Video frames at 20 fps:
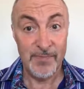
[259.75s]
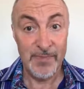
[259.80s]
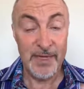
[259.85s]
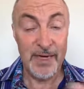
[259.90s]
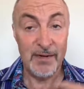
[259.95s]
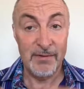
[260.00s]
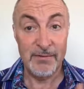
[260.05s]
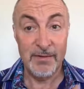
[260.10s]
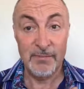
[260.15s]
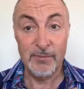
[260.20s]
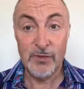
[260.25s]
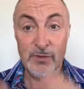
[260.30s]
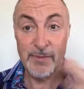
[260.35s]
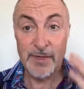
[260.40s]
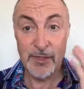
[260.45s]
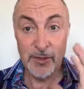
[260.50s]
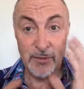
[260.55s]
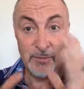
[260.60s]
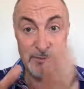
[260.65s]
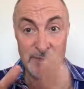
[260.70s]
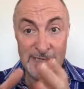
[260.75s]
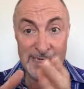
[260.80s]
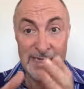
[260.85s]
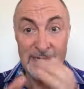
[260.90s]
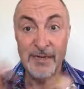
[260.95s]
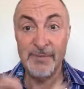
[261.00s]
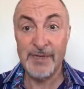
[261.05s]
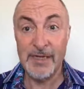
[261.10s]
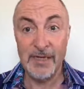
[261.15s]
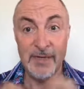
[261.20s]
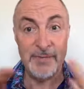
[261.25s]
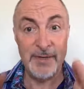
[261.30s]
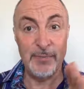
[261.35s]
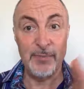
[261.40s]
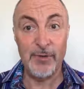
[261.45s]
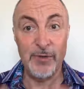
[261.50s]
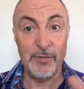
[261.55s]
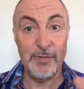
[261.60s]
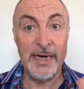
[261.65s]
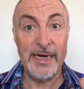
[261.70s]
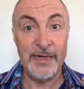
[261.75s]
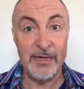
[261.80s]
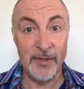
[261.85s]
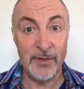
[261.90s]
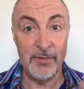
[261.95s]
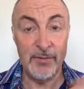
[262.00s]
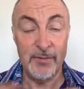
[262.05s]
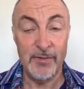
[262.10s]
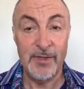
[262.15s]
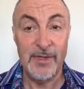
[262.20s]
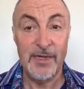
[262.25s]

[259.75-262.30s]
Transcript: Now, I'm not talking about you particularly, but other people you might know.